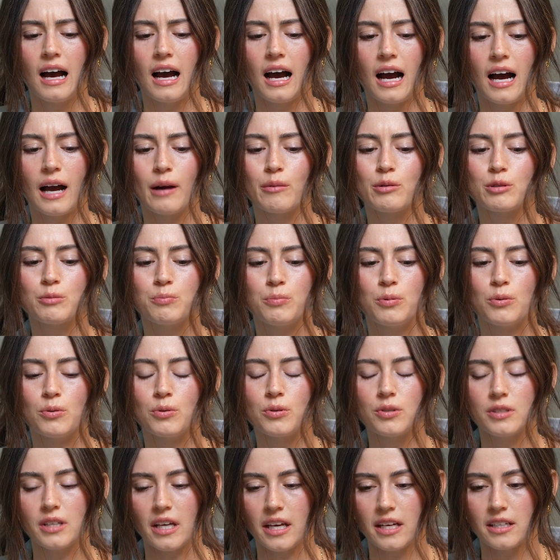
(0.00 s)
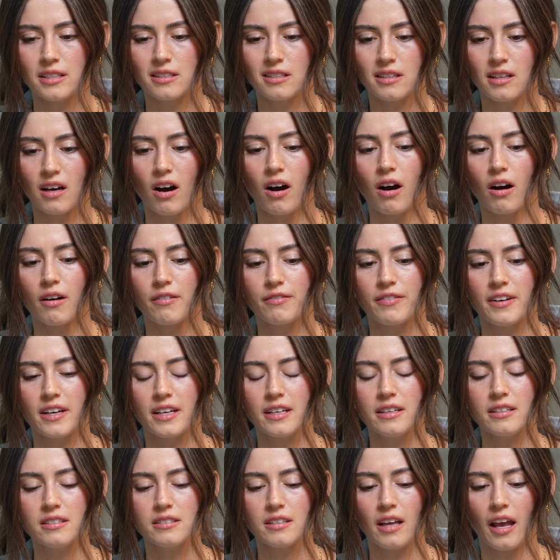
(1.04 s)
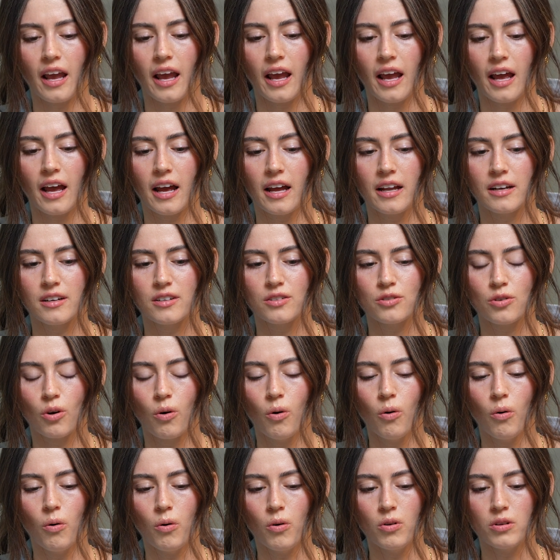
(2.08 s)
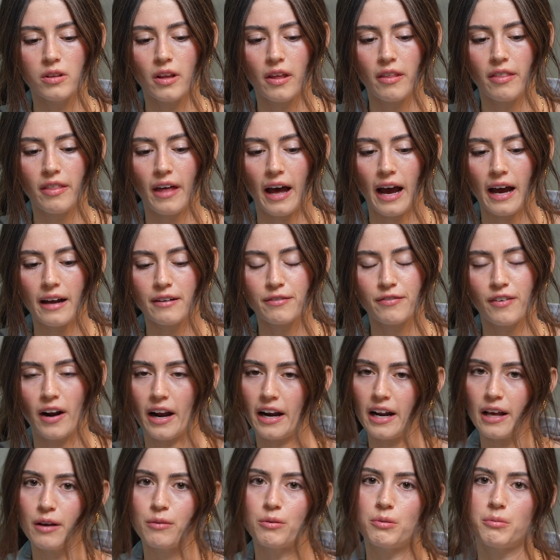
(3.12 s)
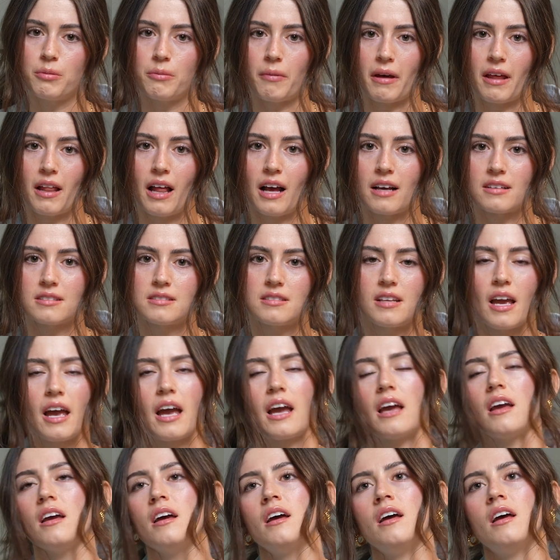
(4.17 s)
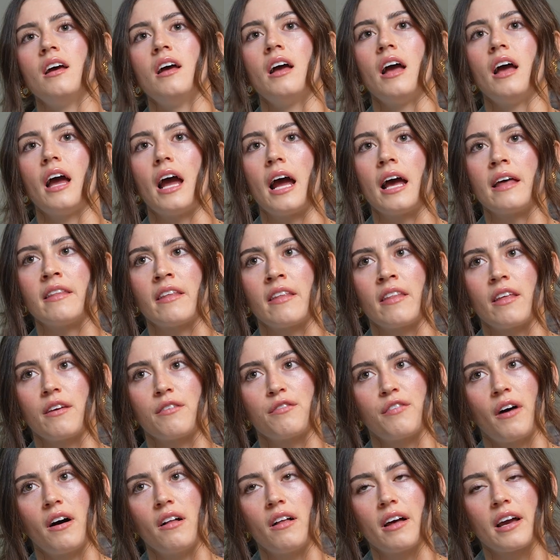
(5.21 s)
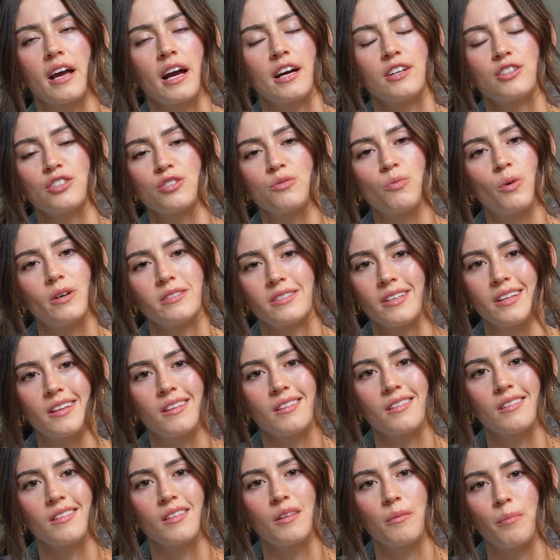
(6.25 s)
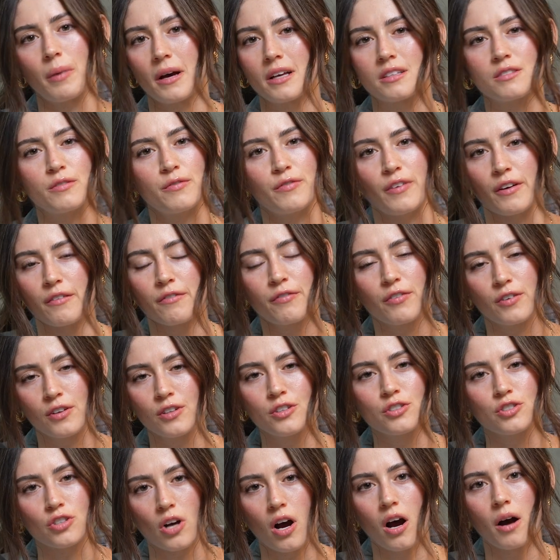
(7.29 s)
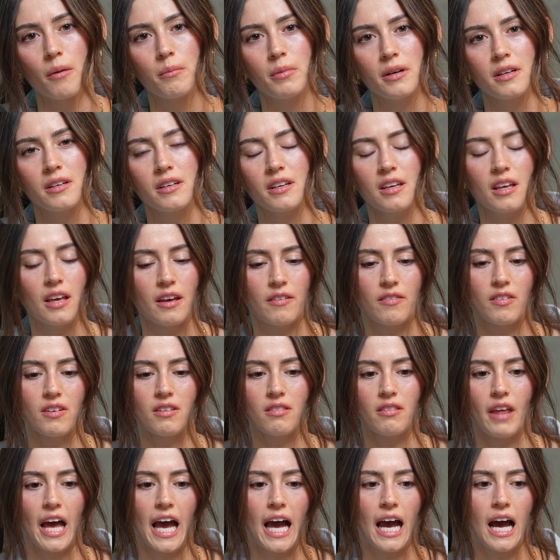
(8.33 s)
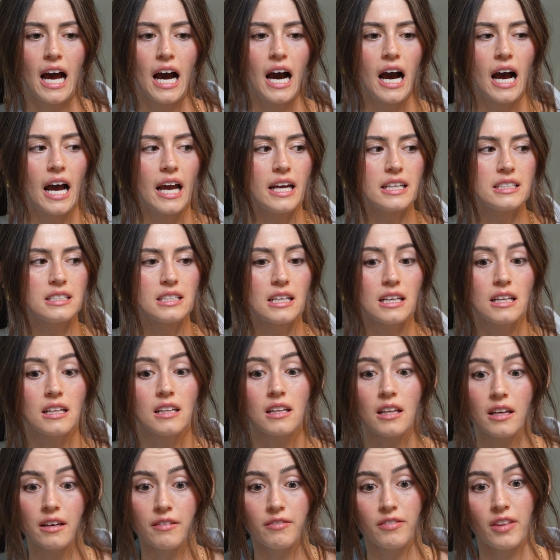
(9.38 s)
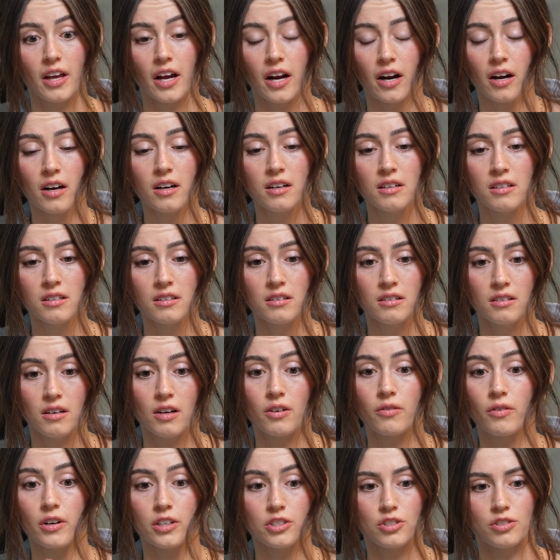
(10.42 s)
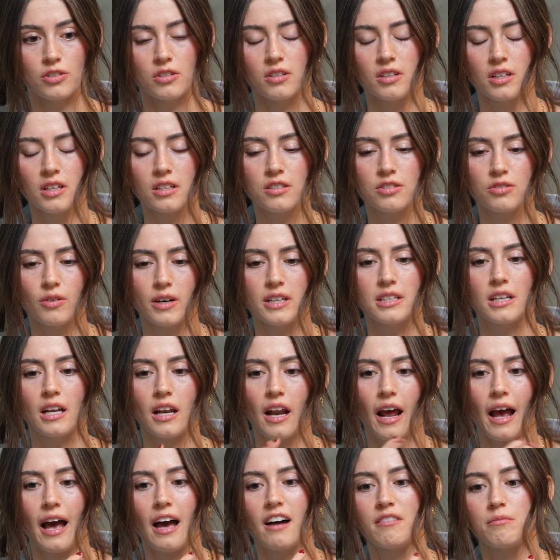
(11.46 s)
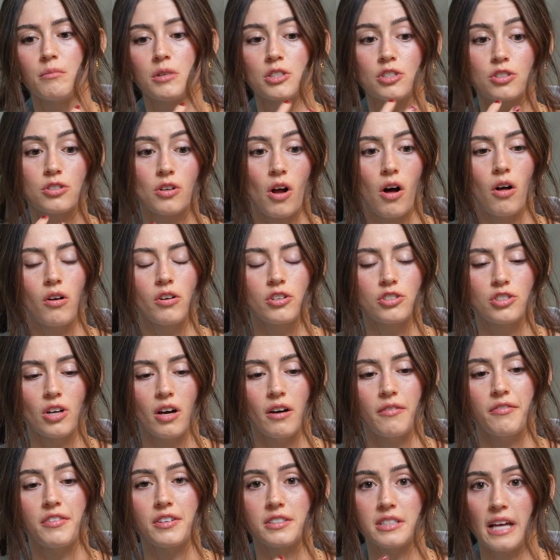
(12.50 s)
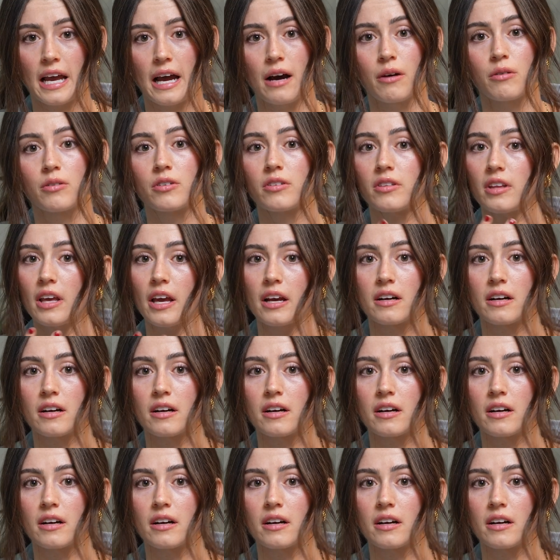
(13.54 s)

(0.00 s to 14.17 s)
I was pulled into the office and told that Friday would be my last day and that they felt like I just wasn't the best fit for the job, given that I didn't live there originally, so I didn't have much knowledge of the town or the